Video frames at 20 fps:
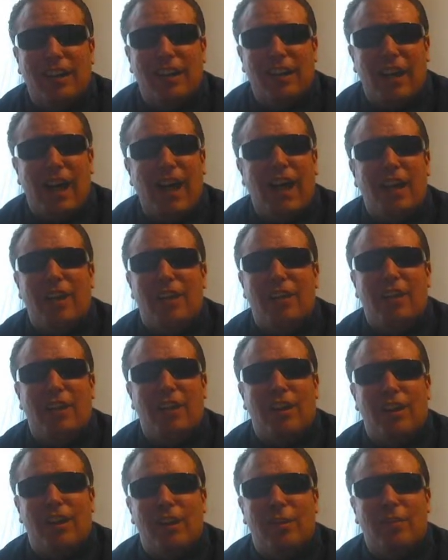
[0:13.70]
got
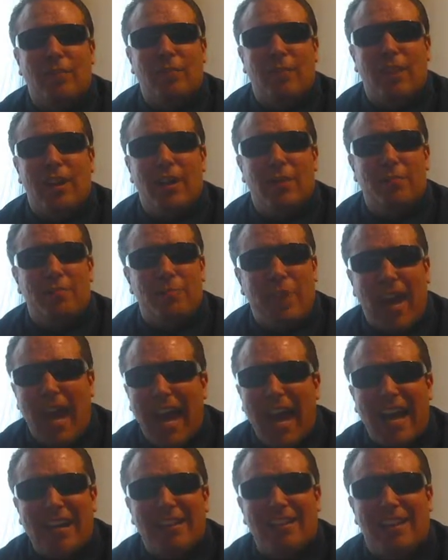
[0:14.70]

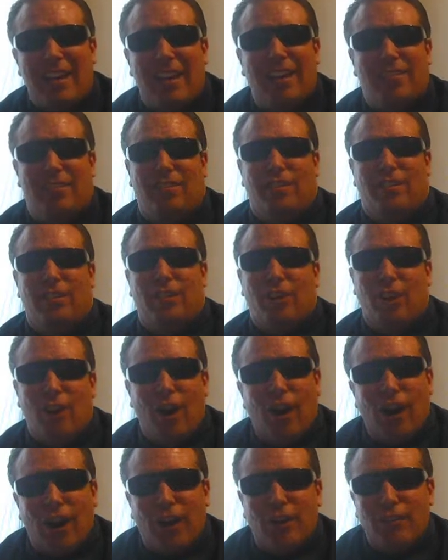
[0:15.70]
bad taste in
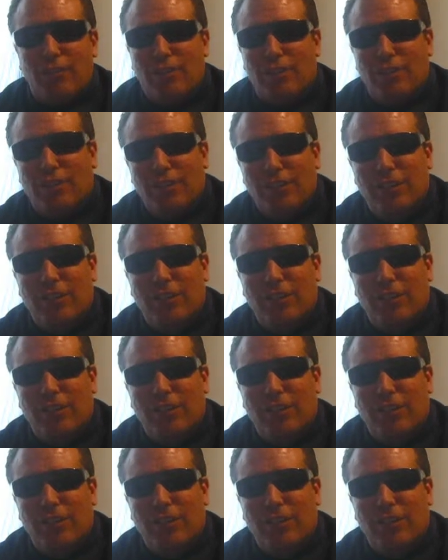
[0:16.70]
cars.